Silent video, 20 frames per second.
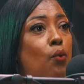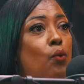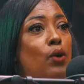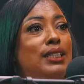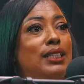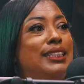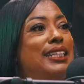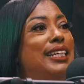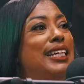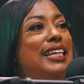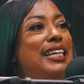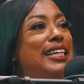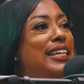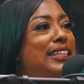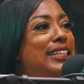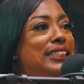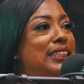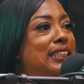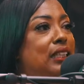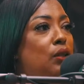I wasn't
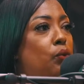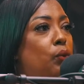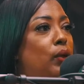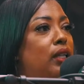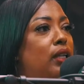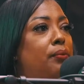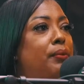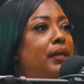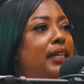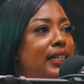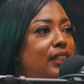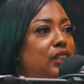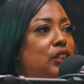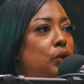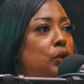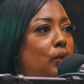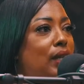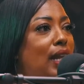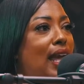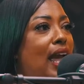into what I'm
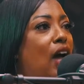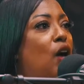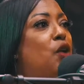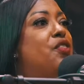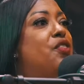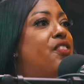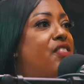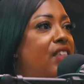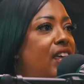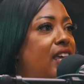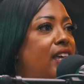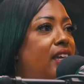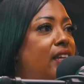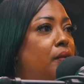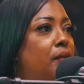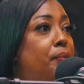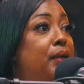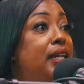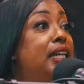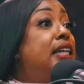into now
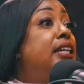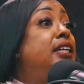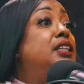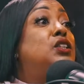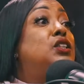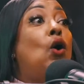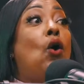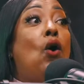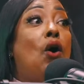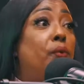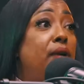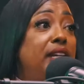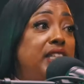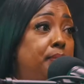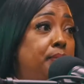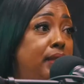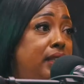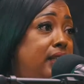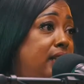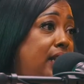then, but he's
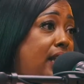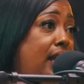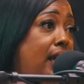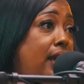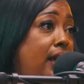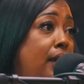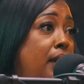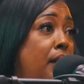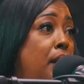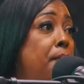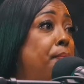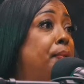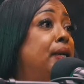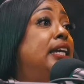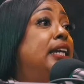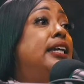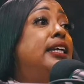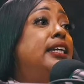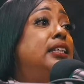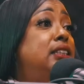always been in that. Mm.
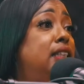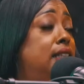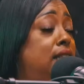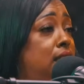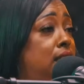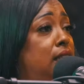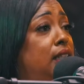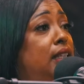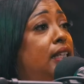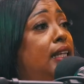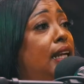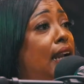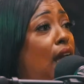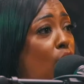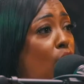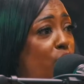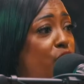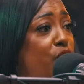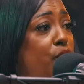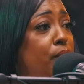But he's just looking
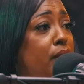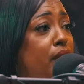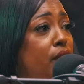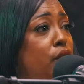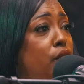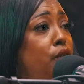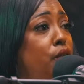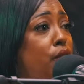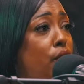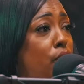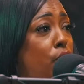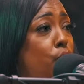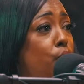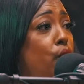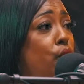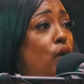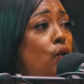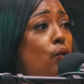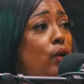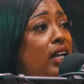out for me, you know,
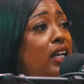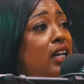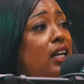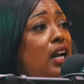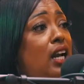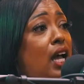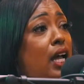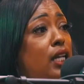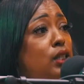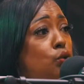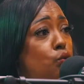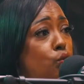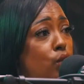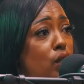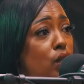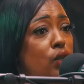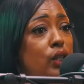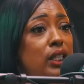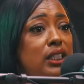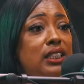real recognized
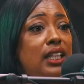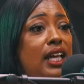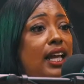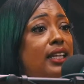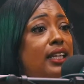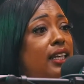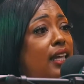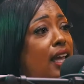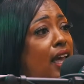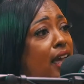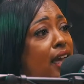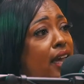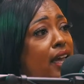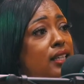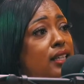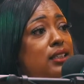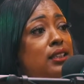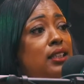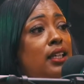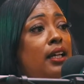real. He's like,
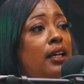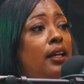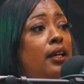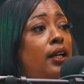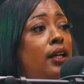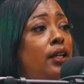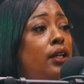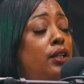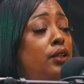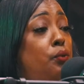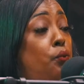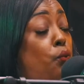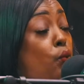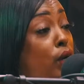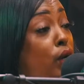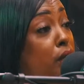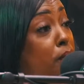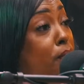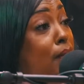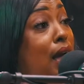yes,
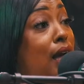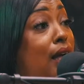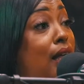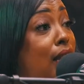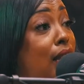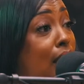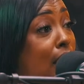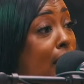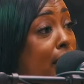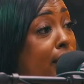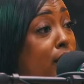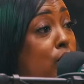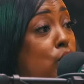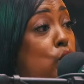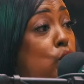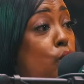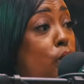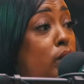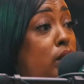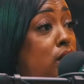one of my
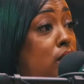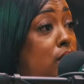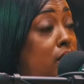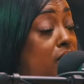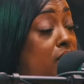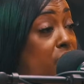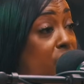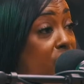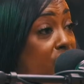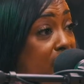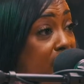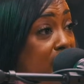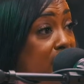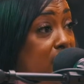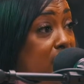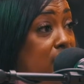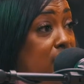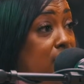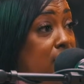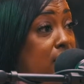clients who was an
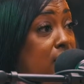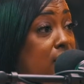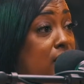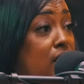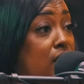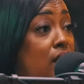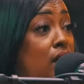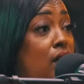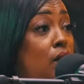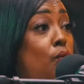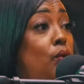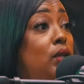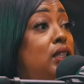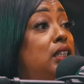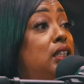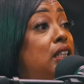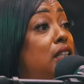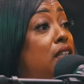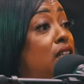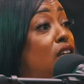investor
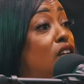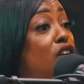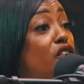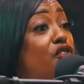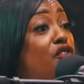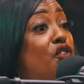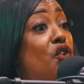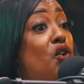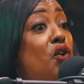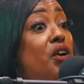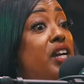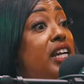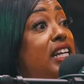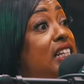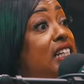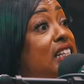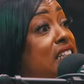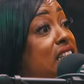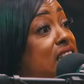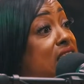was looking for
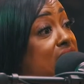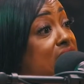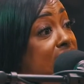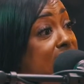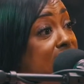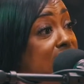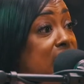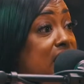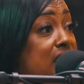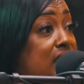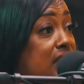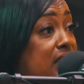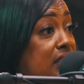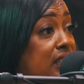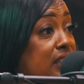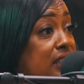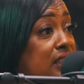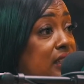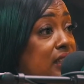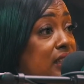an
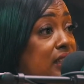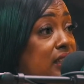assistant.